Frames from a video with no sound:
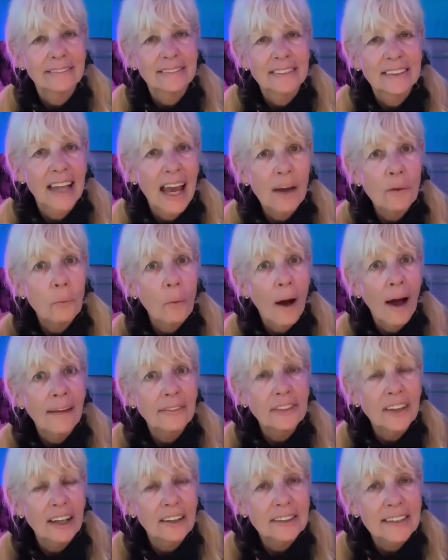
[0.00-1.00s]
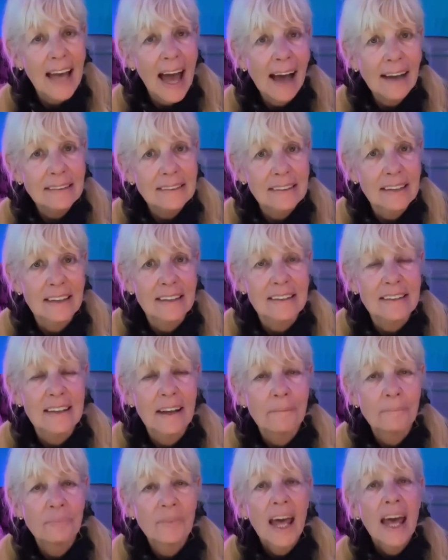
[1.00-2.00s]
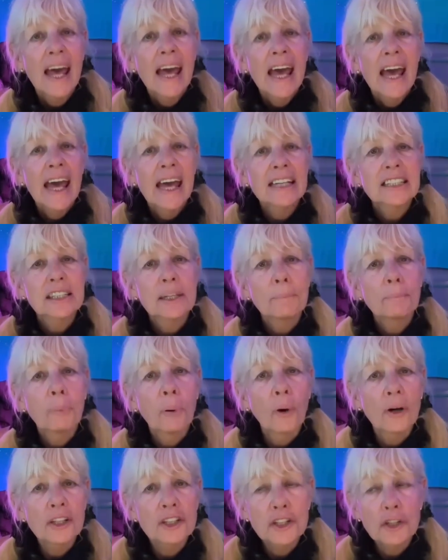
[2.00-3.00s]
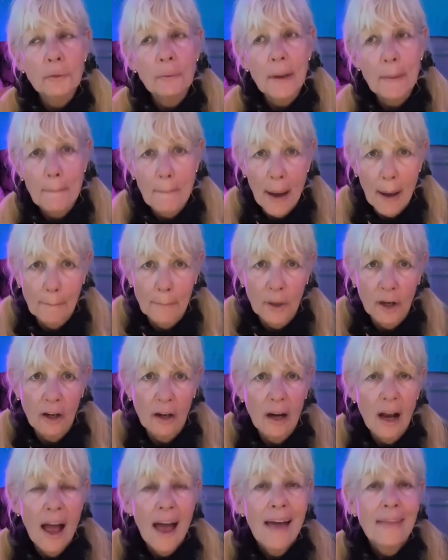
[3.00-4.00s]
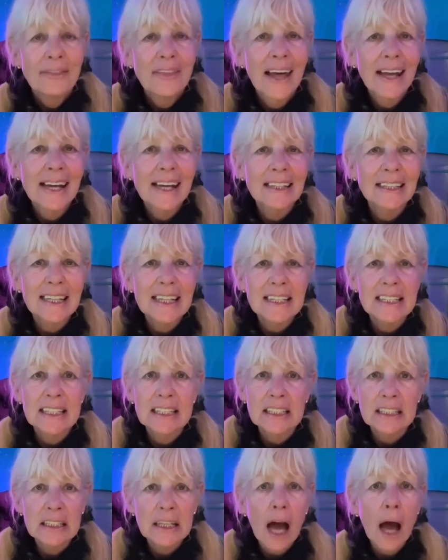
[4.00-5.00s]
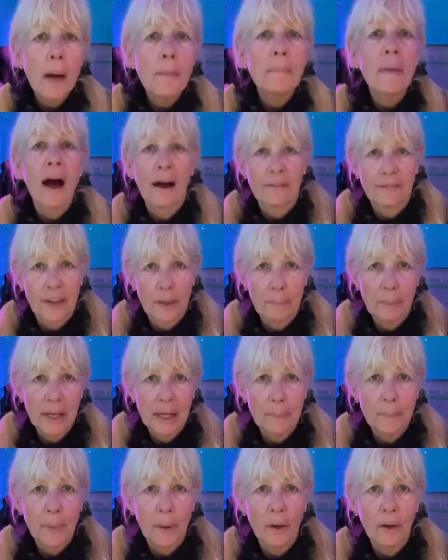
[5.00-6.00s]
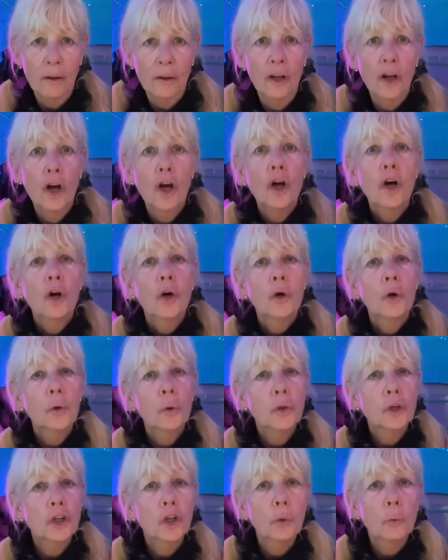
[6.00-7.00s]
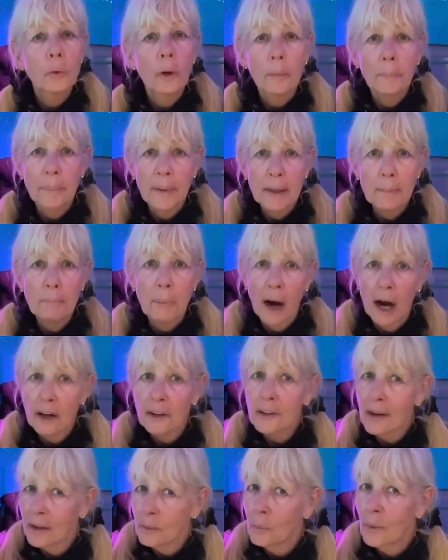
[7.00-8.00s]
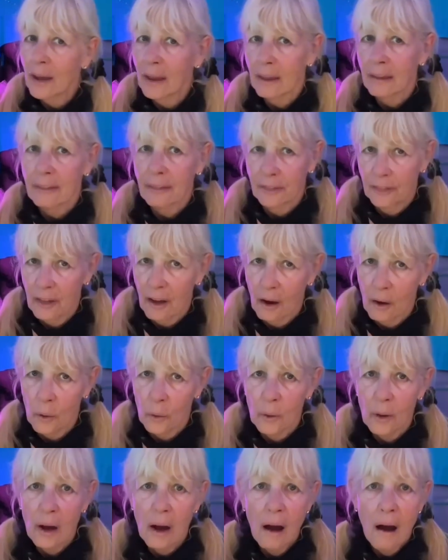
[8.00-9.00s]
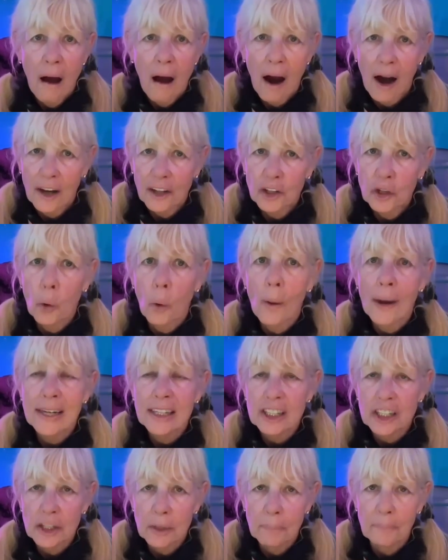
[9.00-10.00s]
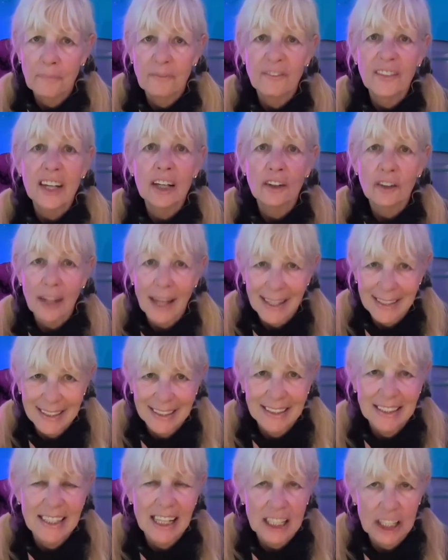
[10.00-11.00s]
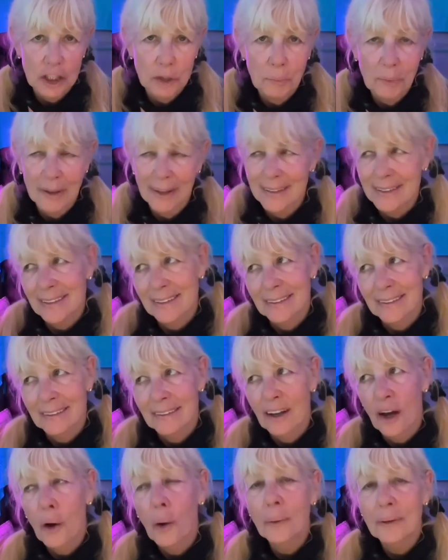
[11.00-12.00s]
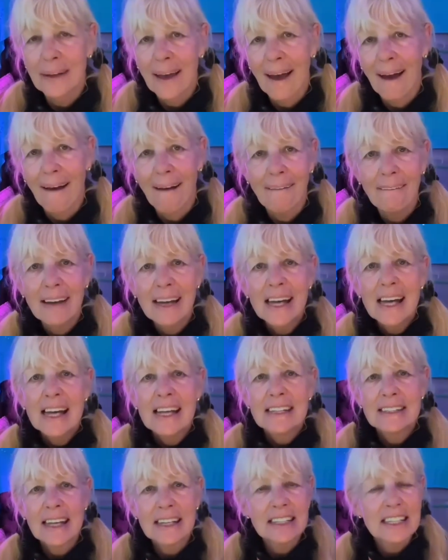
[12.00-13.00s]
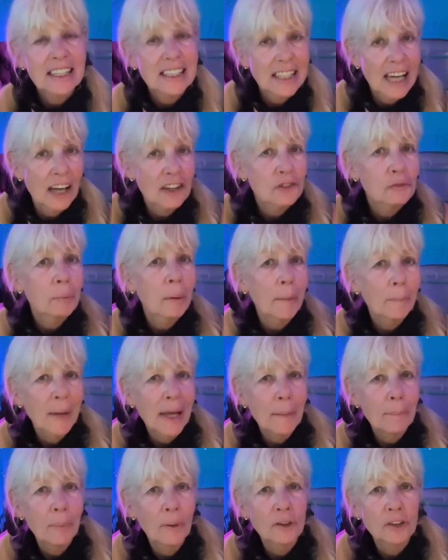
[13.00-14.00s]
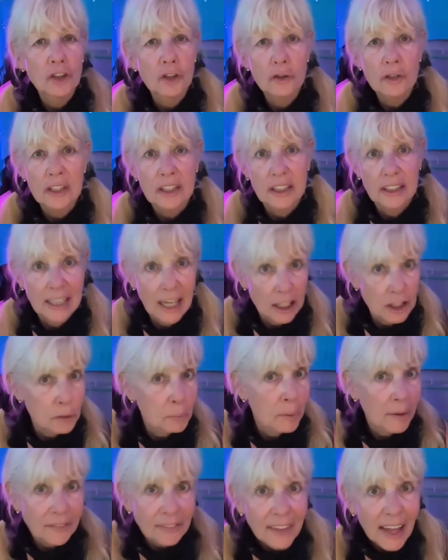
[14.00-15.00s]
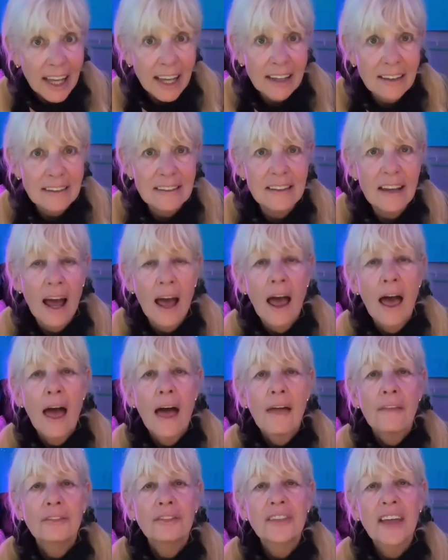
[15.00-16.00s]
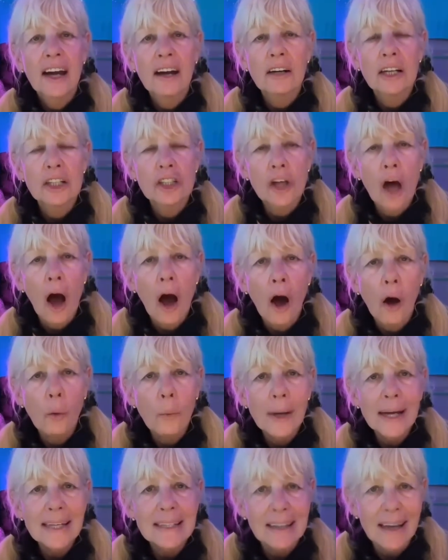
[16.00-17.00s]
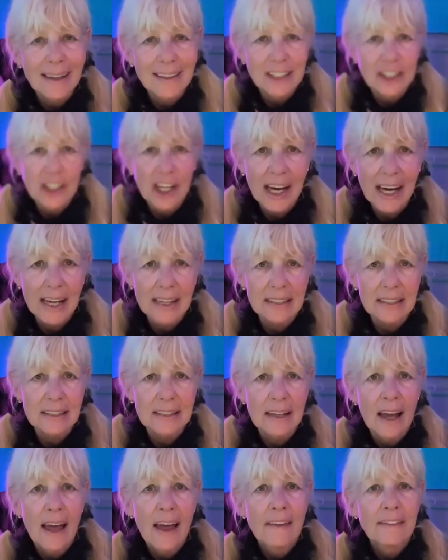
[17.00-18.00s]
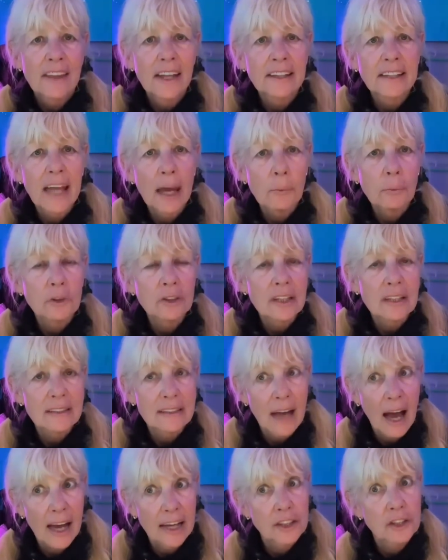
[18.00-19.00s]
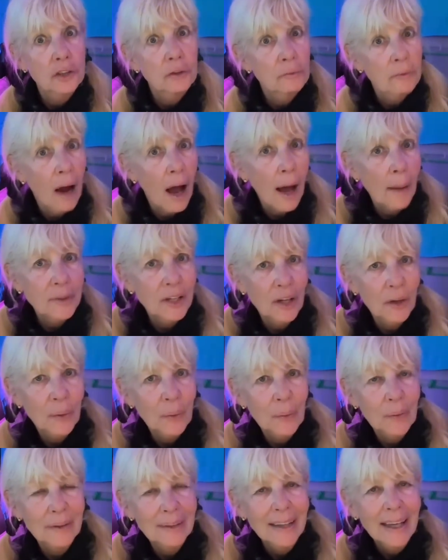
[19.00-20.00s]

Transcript: They want their taxes. It's important to remember that at least some of the people who you will be bartering with, though, are going to feel desperate. Oh, yeah. Since desperate people do desperate things, there is always a chance that they will decide to rob you.